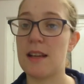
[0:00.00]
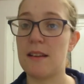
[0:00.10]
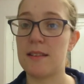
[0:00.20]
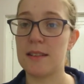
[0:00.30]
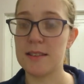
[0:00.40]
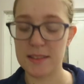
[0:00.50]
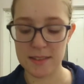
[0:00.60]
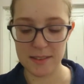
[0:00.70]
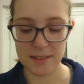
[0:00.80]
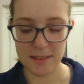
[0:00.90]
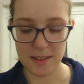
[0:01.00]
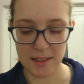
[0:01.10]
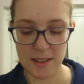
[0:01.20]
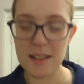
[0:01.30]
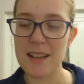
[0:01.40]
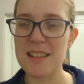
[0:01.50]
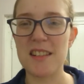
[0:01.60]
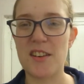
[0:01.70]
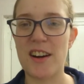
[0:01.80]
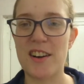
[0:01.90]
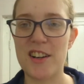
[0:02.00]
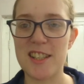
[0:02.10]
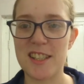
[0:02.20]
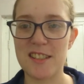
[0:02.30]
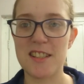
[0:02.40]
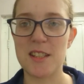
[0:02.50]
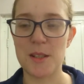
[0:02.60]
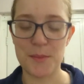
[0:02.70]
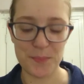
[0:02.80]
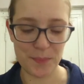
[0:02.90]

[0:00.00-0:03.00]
Santa. It's a great idea to do.